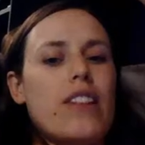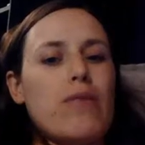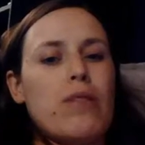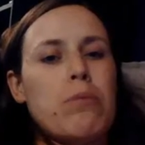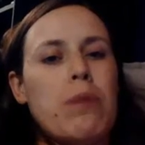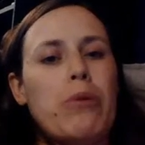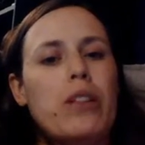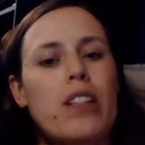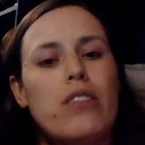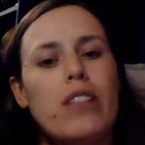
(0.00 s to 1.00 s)
this was my
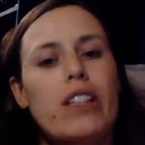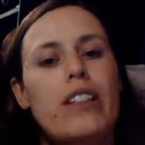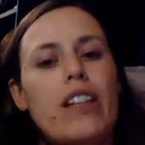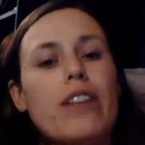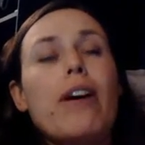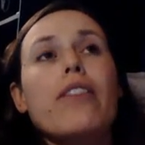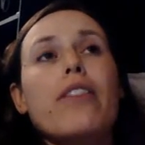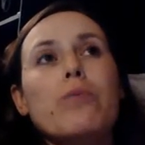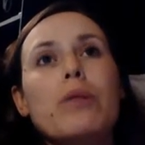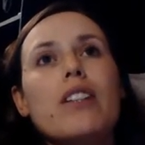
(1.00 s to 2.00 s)
weekend reading. I read
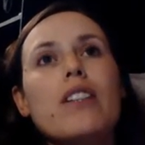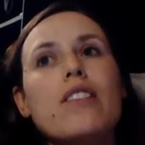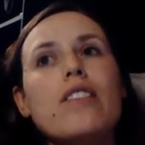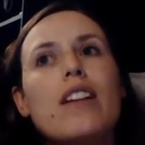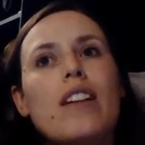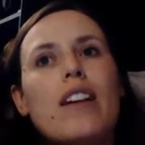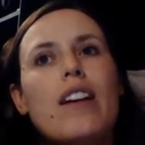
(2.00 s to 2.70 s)
3 books.